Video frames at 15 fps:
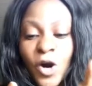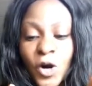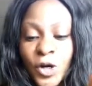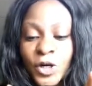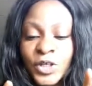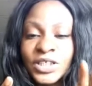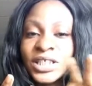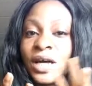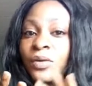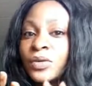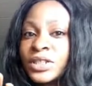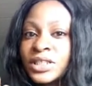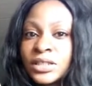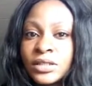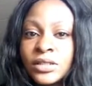August, I
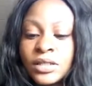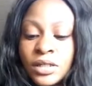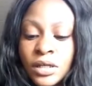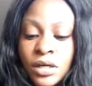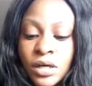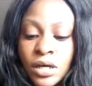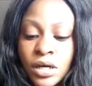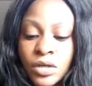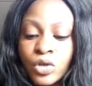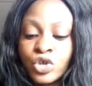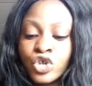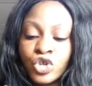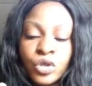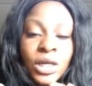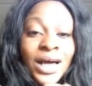was still, no,
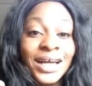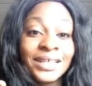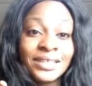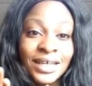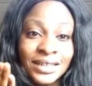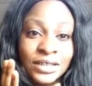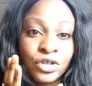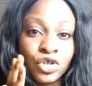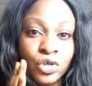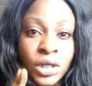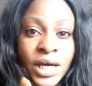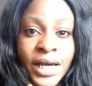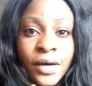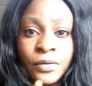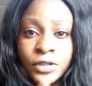July, as a
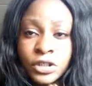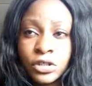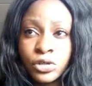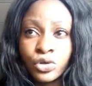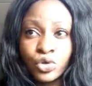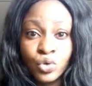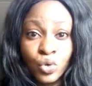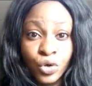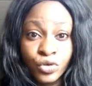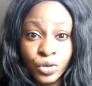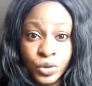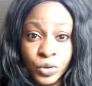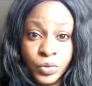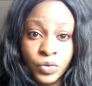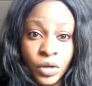July, I was still on
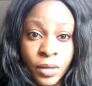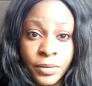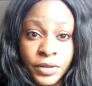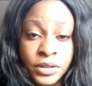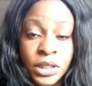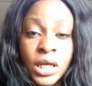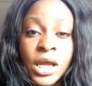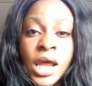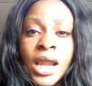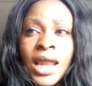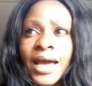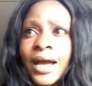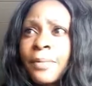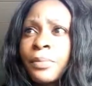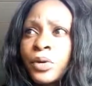200 subscribers.
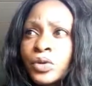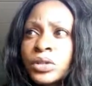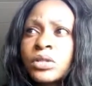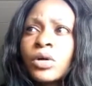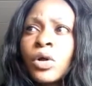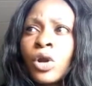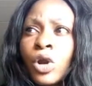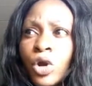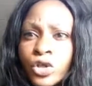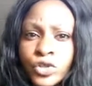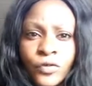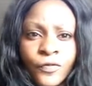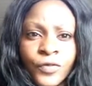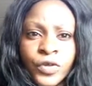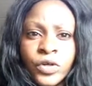Like, I posted a lot
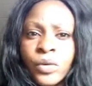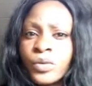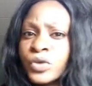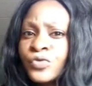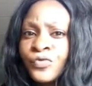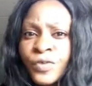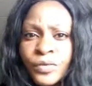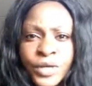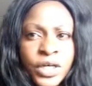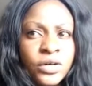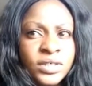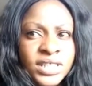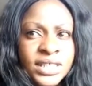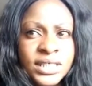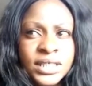of video. I was very
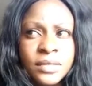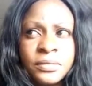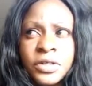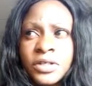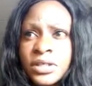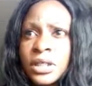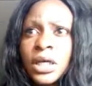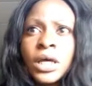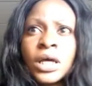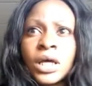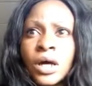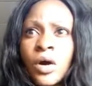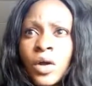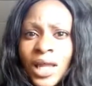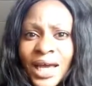consistent, because
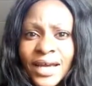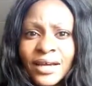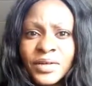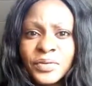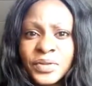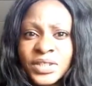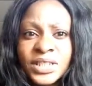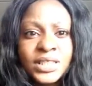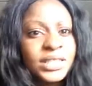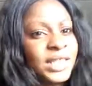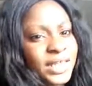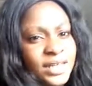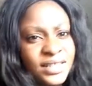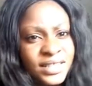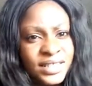all I heard was
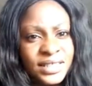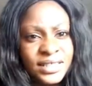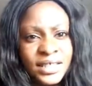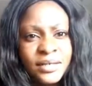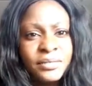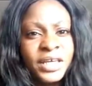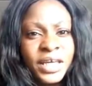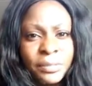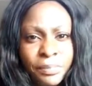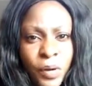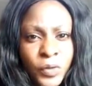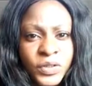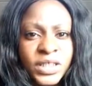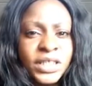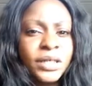stay consistent, keep
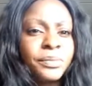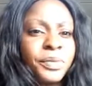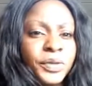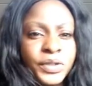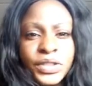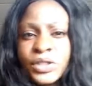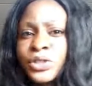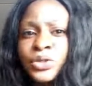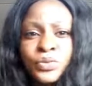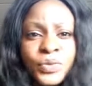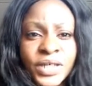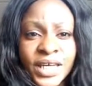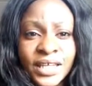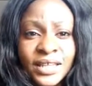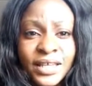posting, keep posting, you
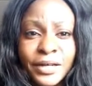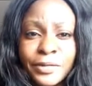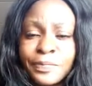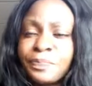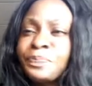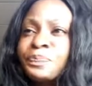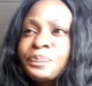will get there.